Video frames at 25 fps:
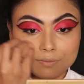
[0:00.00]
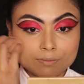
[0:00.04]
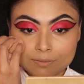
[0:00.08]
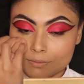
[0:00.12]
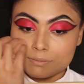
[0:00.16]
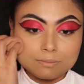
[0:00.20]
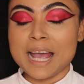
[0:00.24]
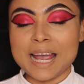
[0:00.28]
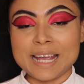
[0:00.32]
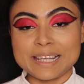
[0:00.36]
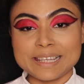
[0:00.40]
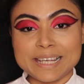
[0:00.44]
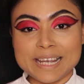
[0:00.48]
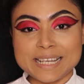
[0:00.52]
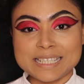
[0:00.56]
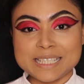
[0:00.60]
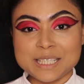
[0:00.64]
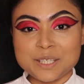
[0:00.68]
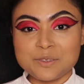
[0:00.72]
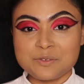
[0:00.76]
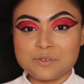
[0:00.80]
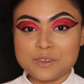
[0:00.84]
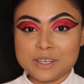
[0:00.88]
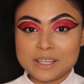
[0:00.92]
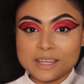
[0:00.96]

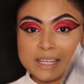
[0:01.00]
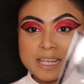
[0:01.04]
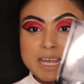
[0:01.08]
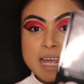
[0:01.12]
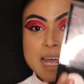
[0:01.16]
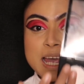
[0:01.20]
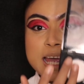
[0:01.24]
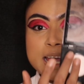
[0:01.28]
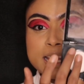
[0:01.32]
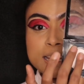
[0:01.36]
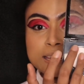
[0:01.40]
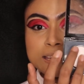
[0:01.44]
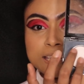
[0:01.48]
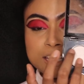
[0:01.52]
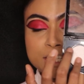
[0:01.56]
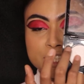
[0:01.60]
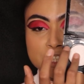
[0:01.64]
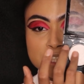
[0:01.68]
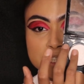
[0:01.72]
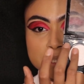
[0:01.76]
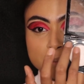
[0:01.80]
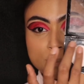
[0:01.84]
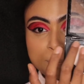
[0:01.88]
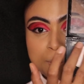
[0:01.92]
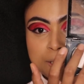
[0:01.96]
Highlighting with
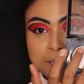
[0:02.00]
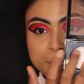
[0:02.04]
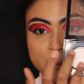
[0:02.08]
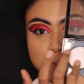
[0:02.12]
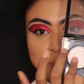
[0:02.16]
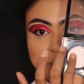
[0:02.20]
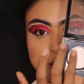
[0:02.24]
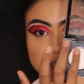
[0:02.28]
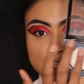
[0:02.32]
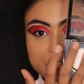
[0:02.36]
this particular